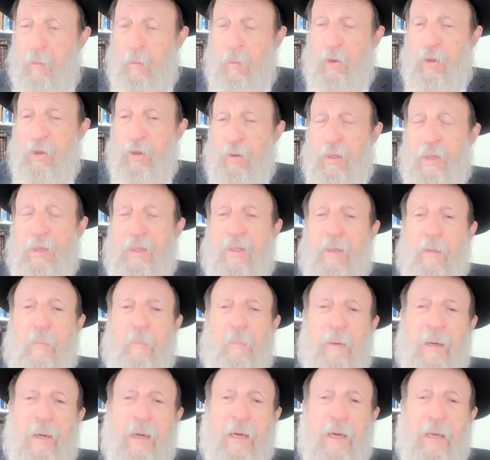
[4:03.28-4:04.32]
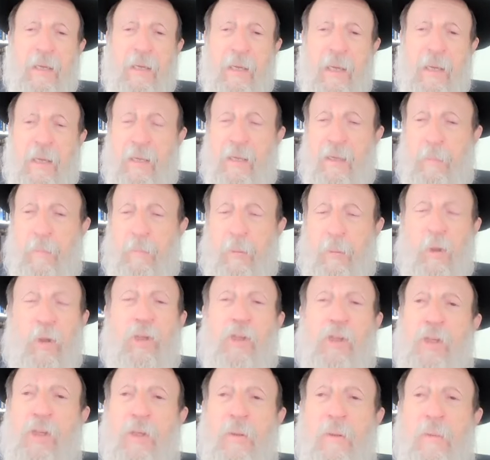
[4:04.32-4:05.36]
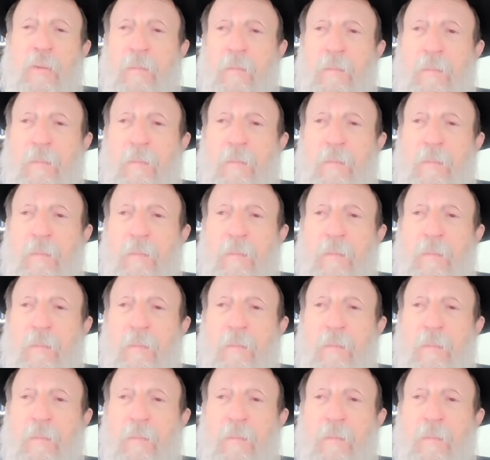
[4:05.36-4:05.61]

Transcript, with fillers: would you like to buy a, a, purse?